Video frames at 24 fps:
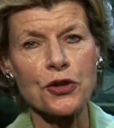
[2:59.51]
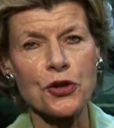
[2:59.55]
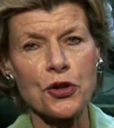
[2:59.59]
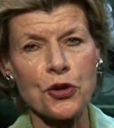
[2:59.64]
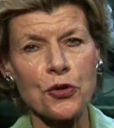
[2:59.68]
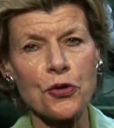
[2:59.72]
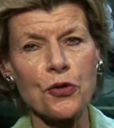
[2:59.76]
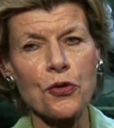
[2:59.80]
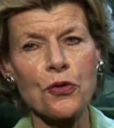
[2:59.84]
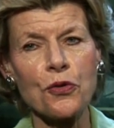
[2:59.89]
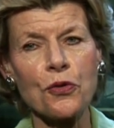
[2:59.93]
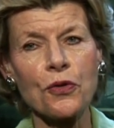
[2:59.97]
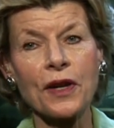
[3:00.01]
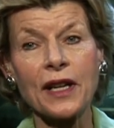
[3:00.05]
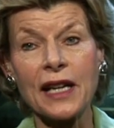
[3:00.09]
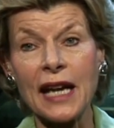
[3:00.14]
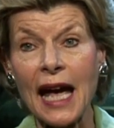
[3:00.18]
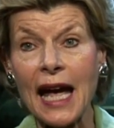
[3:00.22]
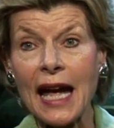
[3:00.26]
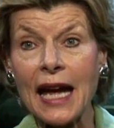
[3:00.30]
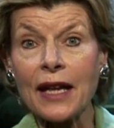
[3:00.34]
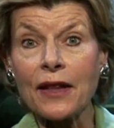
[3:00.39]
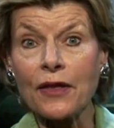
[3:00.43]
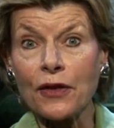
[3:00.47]
to
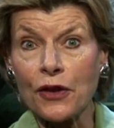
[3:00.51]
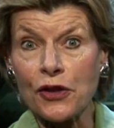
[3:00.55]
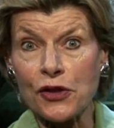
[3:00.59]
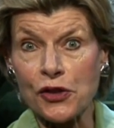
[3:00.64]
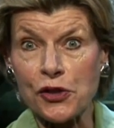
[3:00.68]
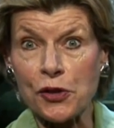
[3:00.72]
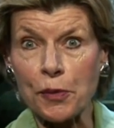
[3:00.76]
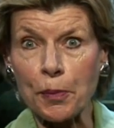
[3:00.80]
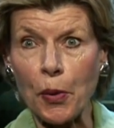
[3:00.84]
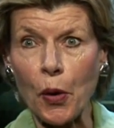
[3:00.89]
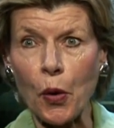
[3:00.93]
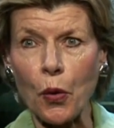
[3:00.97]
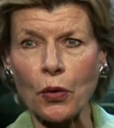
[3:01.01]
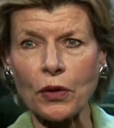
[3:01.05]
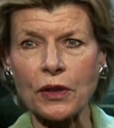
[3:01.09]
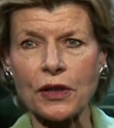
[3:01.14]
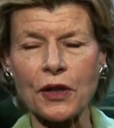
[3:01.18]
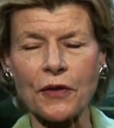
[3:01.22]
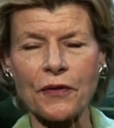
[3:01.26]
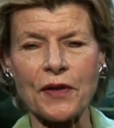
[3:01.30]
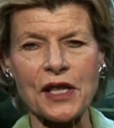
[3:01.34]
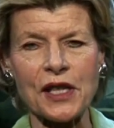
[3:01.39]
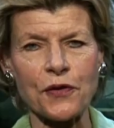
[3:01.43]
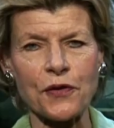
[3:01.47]
gain the support
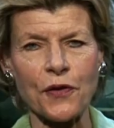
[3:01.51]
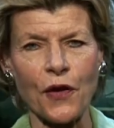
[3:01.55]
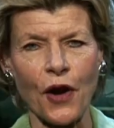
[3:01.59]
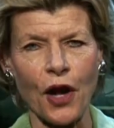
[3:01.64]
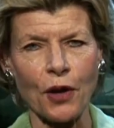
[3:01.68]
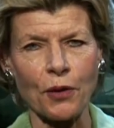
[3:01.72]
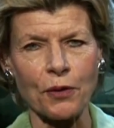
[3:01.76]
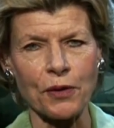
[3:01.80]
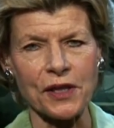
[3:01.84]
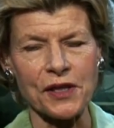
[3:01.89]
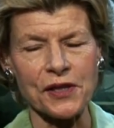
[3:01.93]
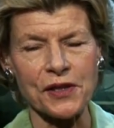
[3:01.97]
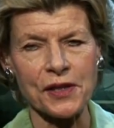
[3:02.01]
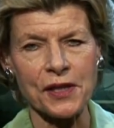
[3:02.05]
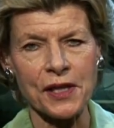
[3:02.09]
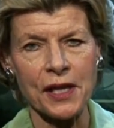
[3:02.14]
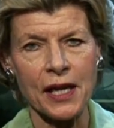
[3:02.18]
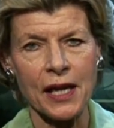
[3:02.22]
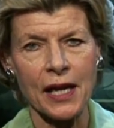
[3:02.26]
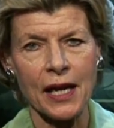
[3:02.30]
of followers.